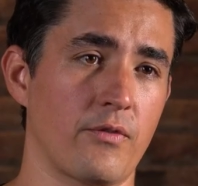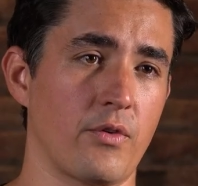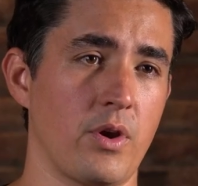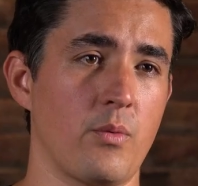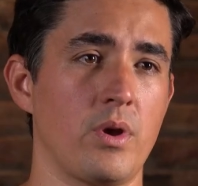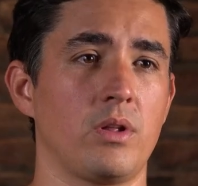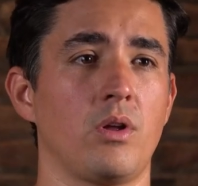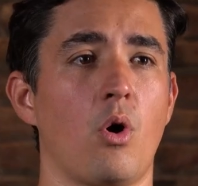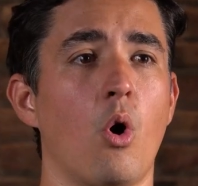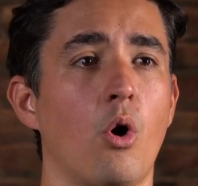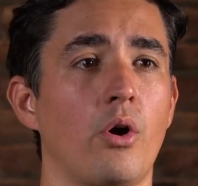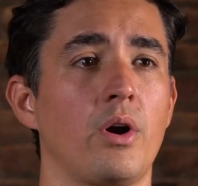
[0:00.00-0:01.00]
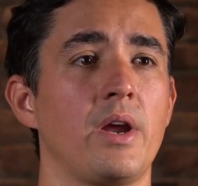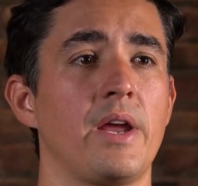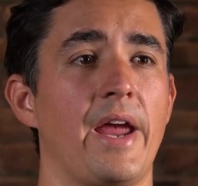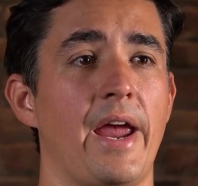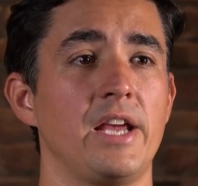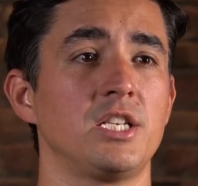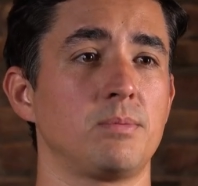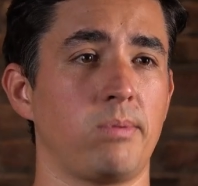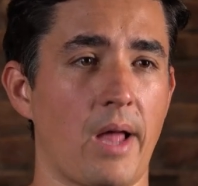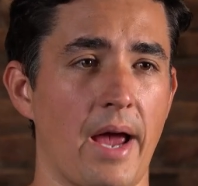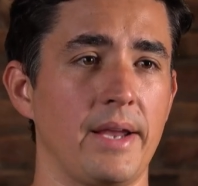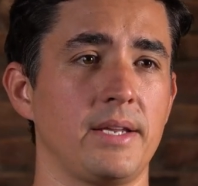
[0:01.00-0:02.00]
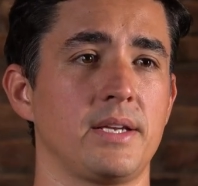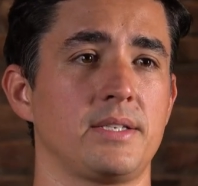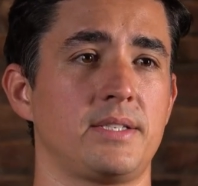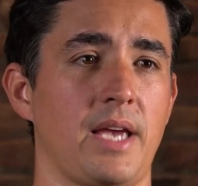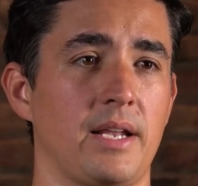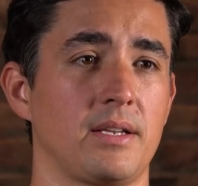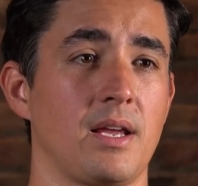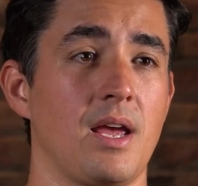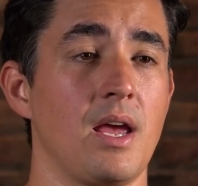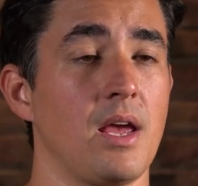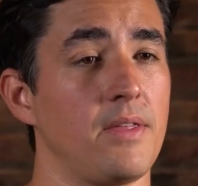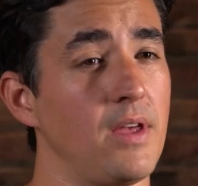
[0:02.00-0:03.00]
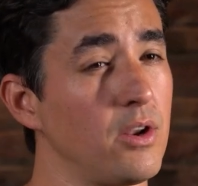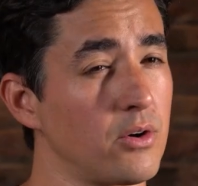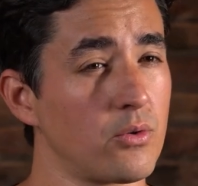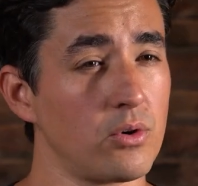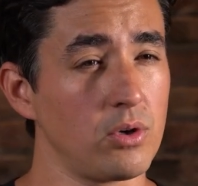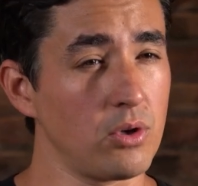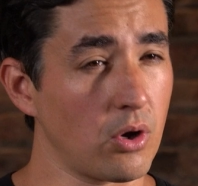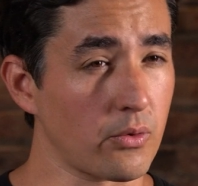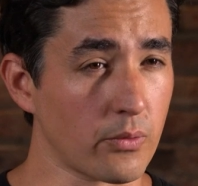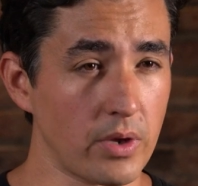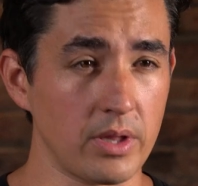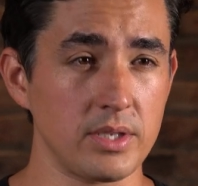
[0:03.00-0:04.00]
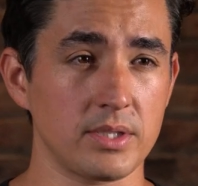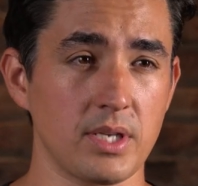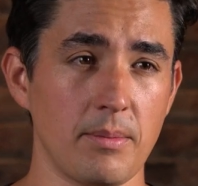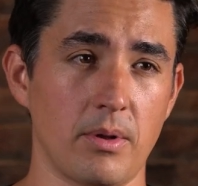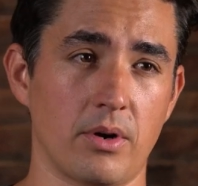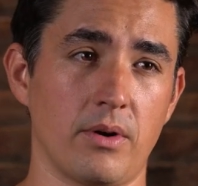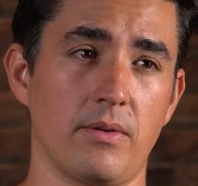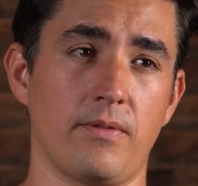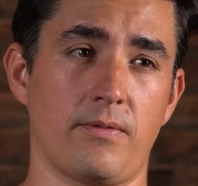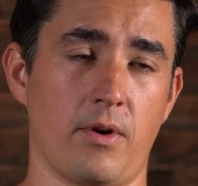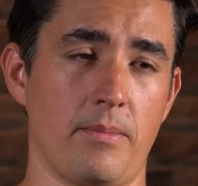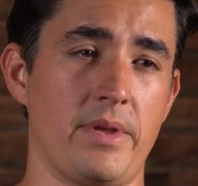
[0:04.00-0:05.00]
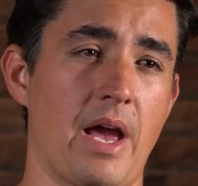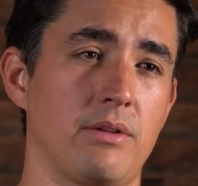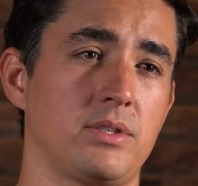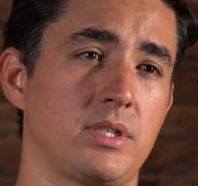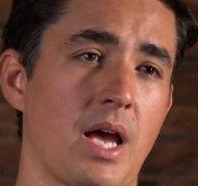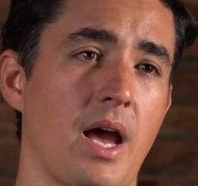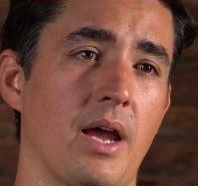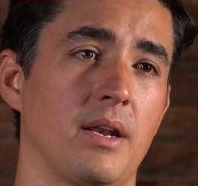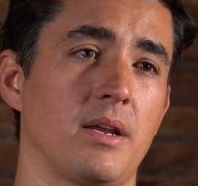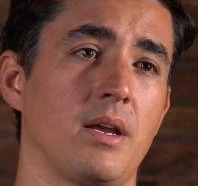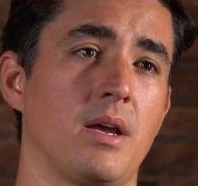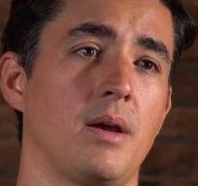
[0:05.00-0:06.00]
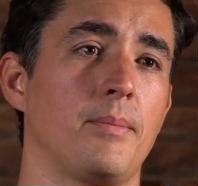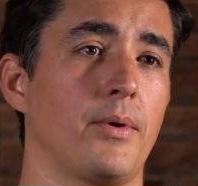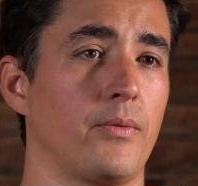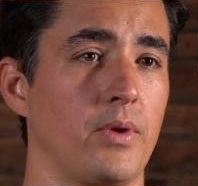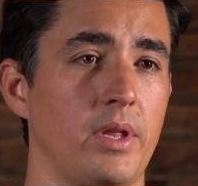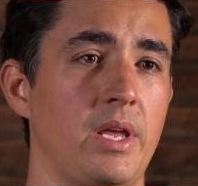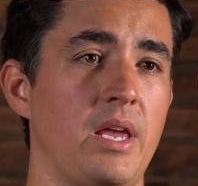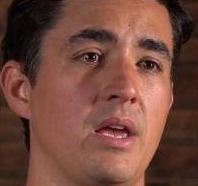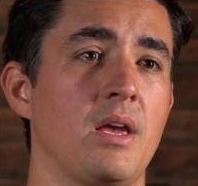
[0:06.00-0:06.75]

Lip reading: freewheel or a splined cassette. They look really similar from the outside, but really